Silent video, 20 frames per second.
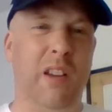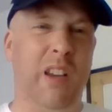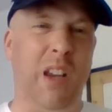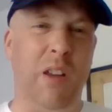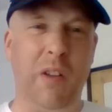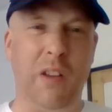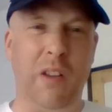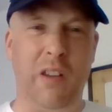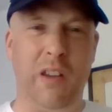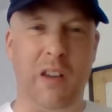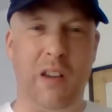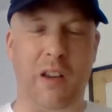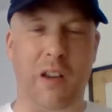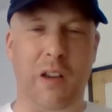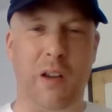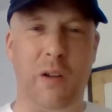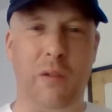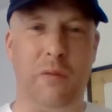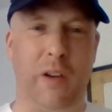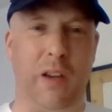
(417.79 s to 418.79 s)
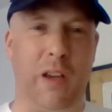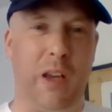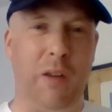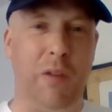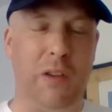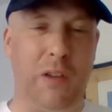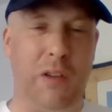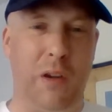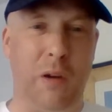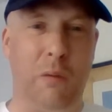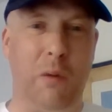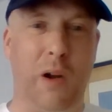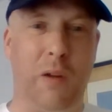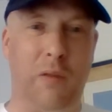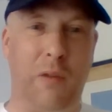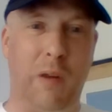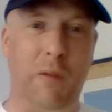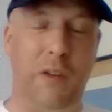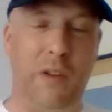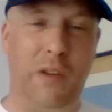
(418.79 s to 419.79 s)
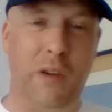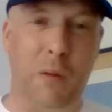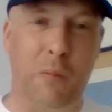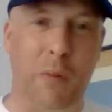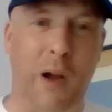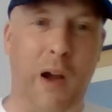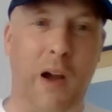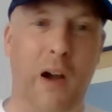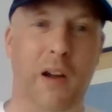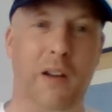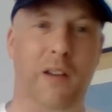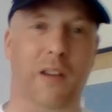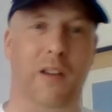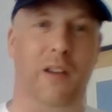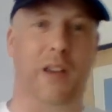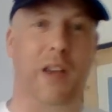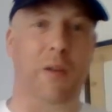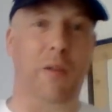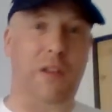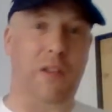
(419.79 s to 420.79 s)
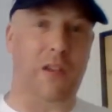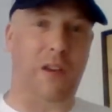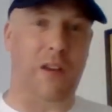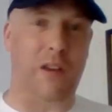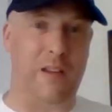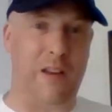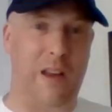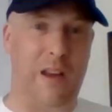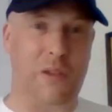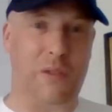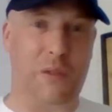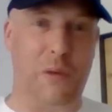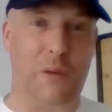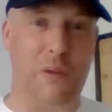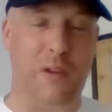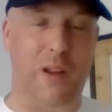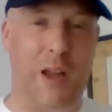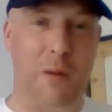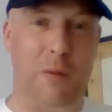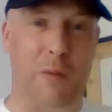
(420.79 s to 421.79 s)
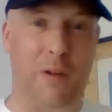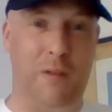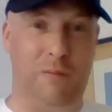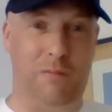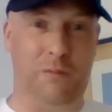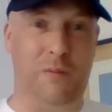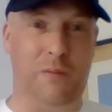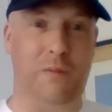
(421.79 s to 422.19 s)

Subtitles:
Give it to your girlfriend, give it to your wife, give it to your partner, give it to your next door neighbour.